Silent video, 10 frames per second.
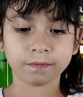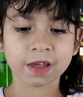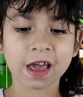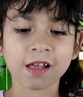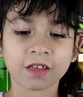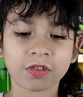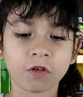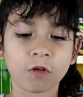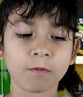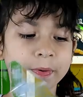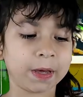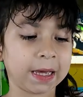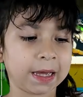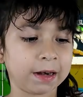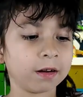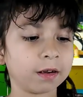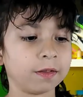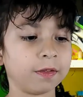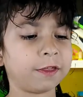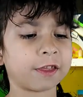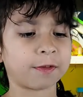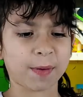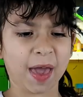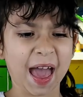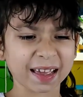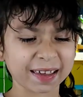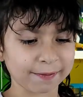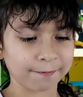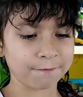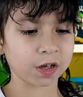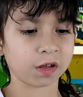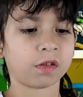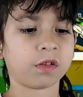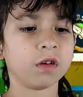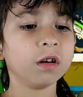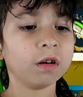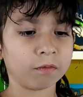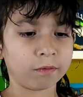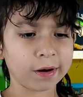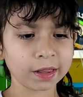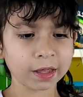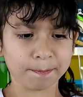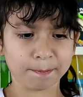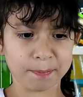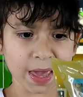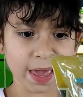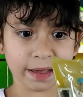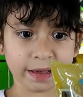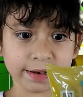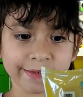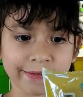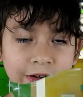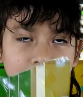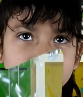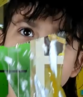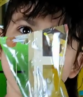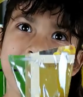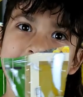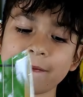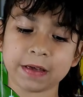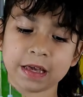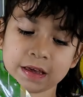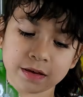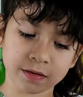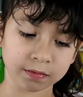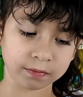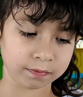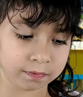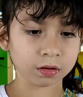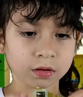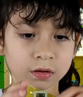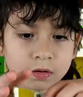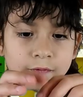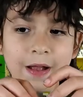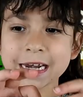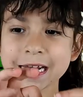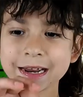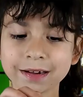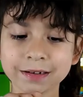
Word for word: Now let's open this bag. It feels really big. It's a little heavy. Ready?